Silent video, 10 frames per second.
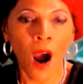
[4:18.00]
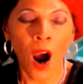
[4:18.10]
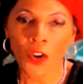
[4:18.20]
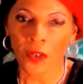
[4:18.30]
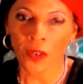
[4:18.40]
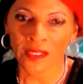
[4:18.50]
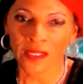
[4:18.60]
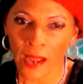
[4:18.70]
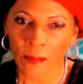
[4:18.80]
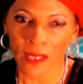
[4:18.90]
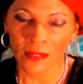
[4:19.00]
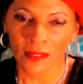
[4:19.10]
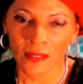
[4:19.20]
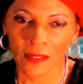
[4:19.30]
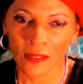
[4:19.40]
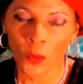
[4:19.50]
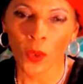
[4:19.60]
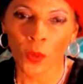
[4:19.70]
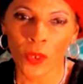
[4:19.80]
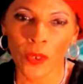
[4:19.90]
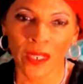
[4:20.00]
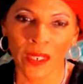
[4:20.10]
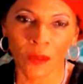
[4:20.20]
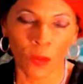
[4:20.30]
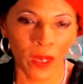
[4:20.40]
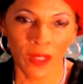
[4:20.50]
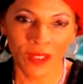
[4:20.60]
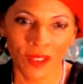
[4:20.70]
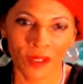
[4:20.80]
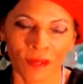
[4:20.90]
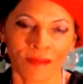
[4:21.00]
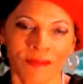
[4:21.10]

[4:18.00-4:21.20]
or your damage will ruin it. One of the two.